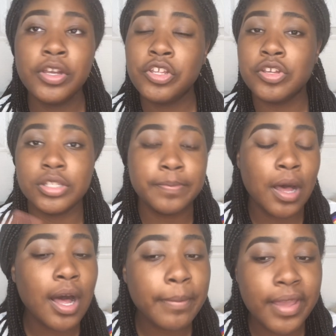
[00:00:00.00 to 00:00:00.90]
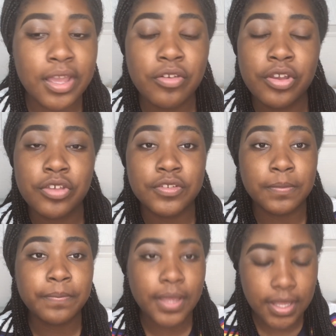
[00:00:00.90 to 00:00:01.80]
can use pomade, you can use a
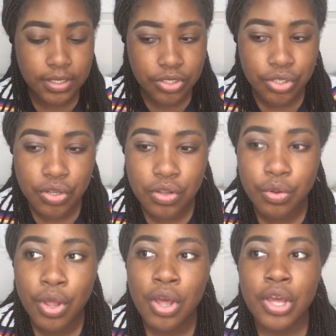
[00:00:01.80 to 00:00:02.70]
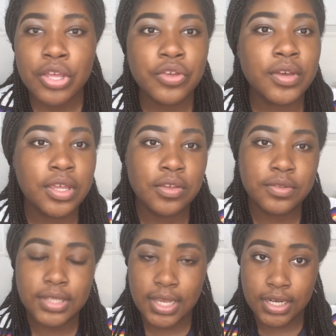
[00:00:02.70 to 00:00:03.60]
pencil, you can
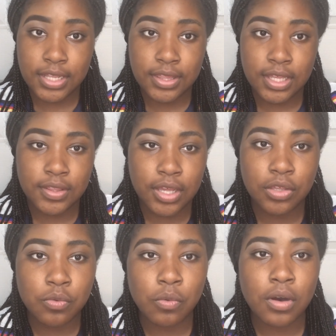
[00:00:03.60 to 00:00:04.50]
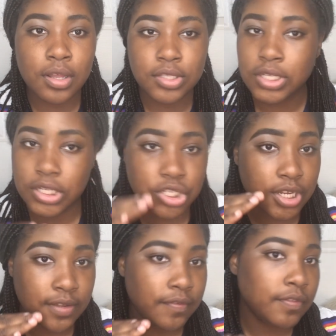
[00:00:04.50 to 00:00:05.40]
use anything that you want to
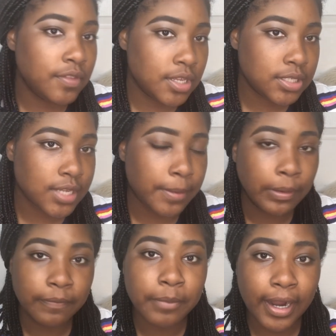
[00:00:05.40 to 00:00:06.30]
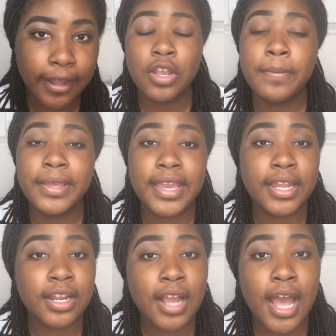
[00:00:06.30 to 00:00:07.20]
achieve this type of brow. If you're a
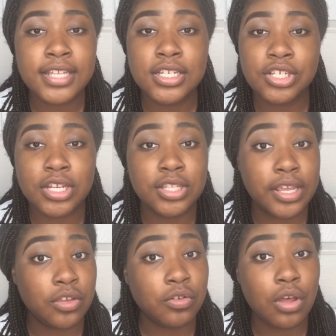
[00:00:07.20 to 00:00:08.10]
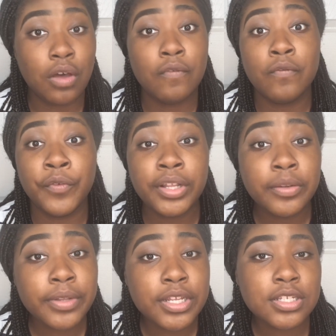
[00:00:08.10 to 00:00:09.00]
beginner, I suggest that you go really, really